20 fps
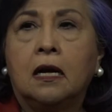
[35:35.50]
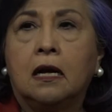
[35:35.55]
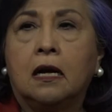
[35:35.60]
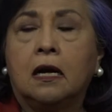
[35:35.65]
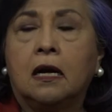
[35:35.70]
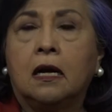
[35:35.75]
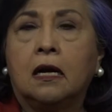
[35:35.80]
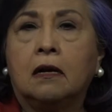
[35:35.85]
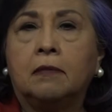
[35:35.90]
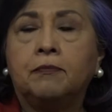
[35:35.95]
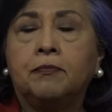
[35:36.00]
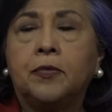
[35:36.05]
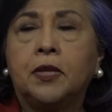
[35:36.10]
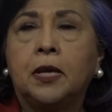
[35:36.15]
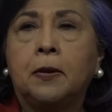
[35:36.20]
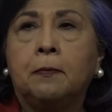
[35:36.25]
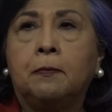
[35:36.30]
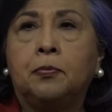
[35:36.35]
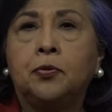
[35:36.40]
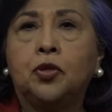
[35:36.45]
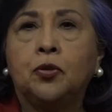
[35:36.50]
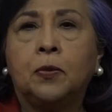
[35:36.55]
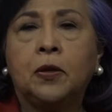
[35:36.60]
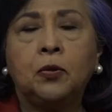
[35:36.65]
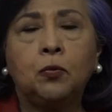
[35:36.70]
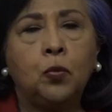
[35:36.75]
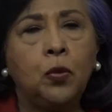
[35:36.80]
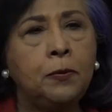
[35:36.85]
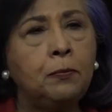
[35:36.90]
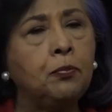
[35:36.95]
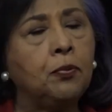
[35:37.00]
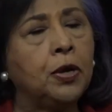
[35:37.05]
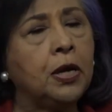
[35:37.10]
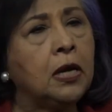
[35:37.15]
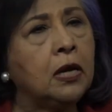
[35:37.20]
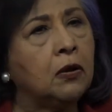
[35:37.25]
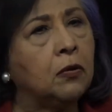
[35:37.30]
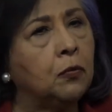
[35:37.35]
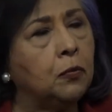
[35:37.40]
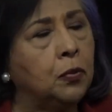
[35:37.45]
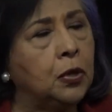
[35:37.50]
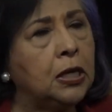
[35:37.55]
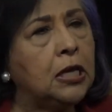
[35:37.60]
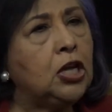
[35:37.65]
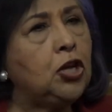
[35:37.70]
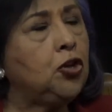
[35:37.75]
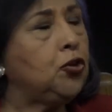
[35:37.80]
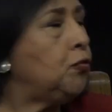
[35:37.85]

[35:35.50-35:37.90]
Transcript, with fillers: Um, so but we bring a really